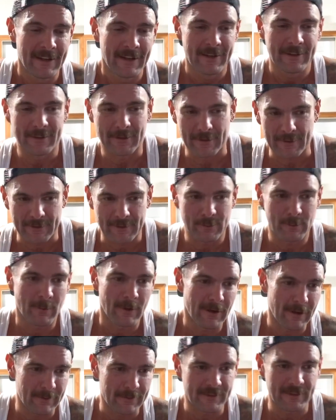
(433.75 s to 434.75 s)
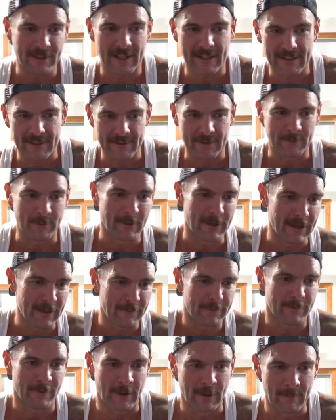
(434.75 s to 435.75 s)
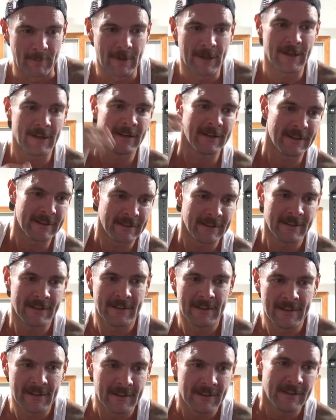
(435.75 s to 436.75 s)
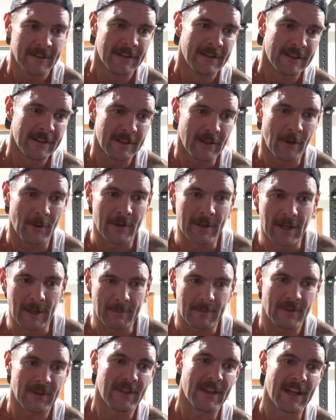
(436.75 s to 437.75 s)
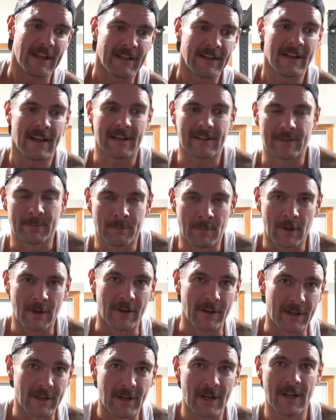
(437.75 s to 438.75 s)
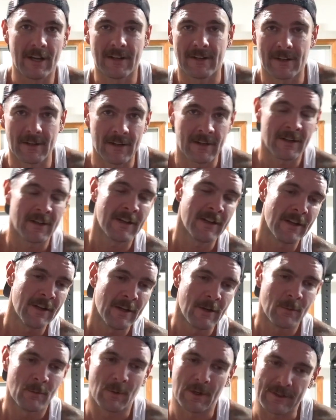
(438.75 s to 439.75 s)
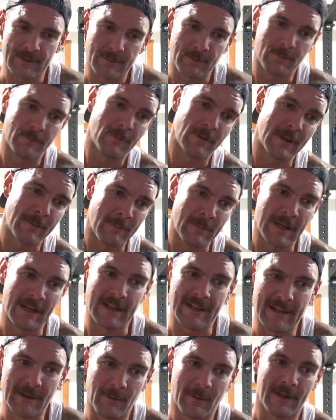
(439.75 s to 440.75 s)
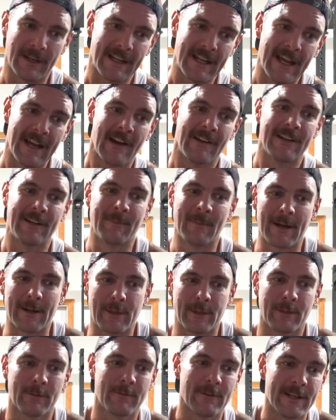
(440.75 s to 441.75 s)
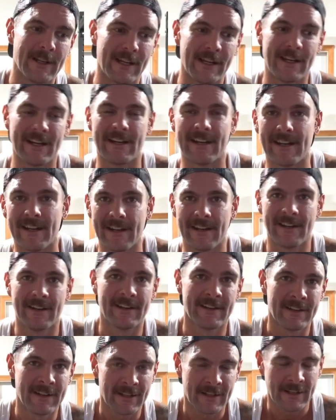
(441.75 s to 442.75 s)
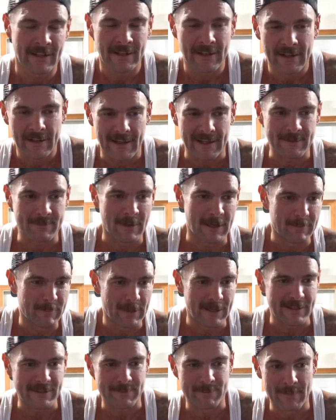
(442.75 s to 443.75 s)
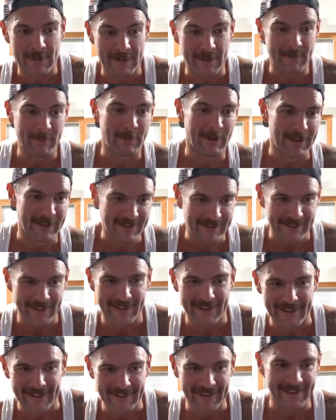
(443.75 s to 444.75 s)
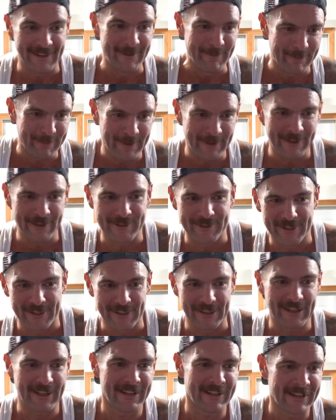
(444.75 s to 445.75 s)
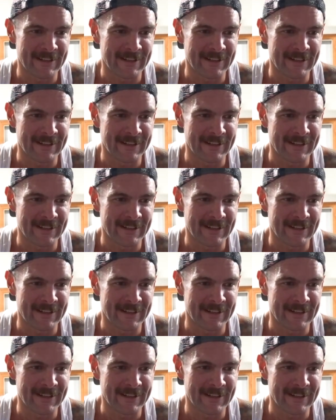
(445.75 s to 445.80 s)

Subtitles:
So I was 12 seconds away from going up to that next mark, which would have meant it would have counted my 380 as my best minute, but it didn't. I didn't finish it.